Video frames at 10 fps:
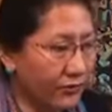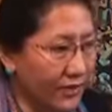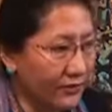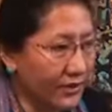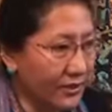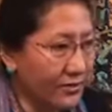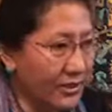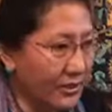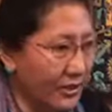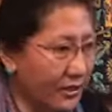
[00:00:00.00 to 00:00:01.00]
5
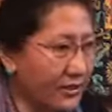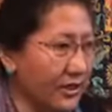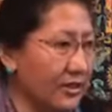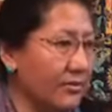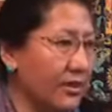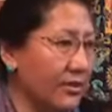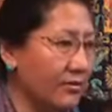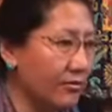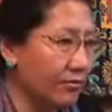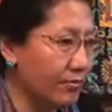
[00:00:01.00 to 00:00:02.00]
element, each
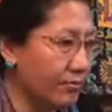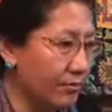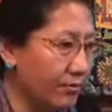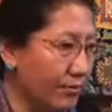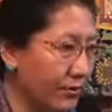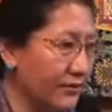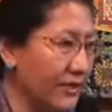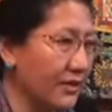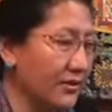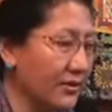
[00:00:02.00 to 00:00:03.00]
element
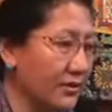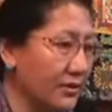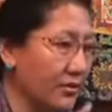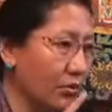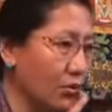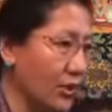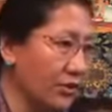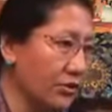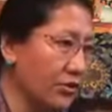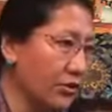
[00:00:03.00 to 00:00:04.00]
presents
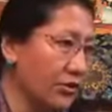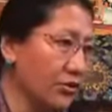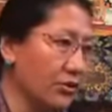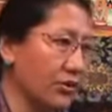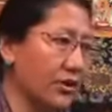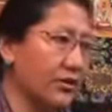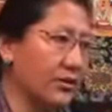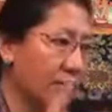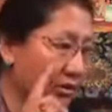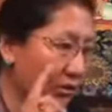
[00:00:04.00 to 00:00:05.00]
one solid
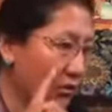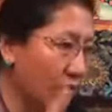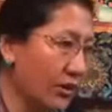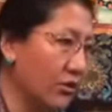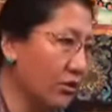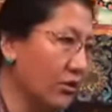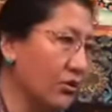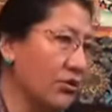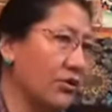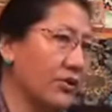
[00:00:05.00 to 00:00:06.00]
organ, one
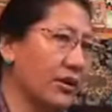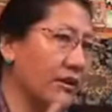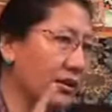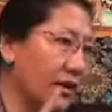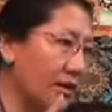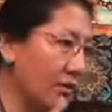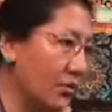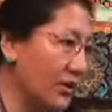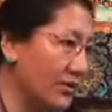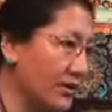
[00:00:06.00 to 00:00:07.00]
hollow organ, and
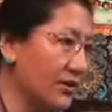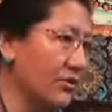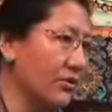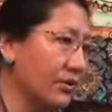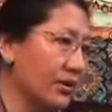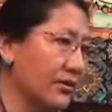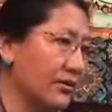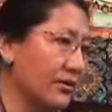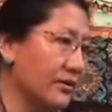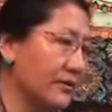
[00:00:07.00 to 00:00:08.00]
one sense
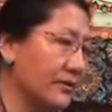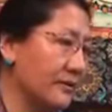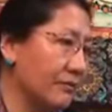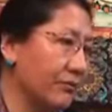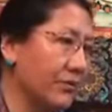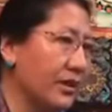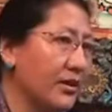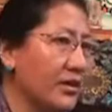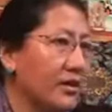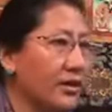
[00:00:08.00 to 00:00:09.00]
organs.
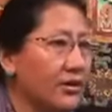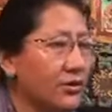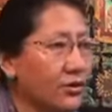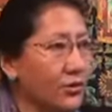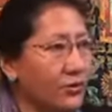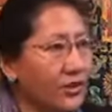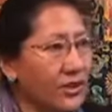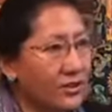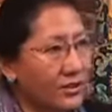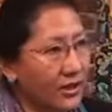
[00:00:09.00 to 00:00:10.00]
So
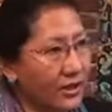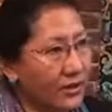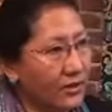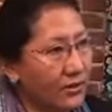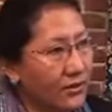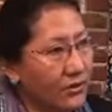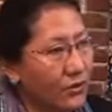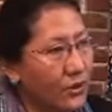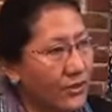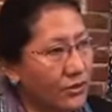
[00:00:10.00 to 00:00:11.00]
these 3,
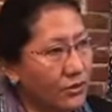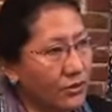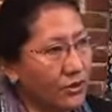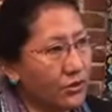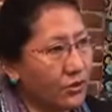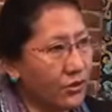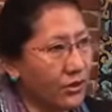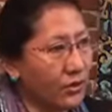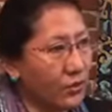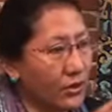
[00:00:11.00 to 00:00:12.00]
one solid
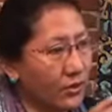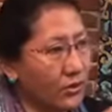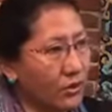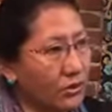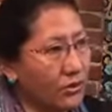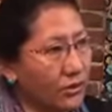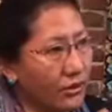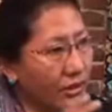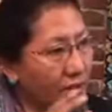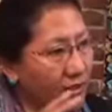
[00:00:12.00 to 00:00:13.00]
organ, one hollow
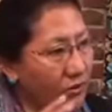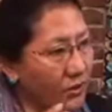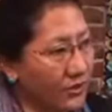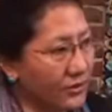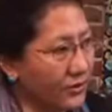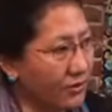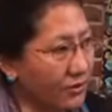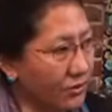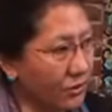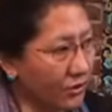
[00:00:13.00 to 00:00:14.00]
organ, and one
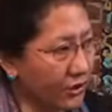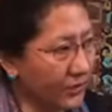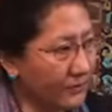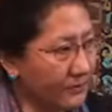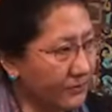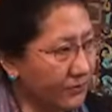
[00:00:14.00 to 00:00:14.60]
secret organ,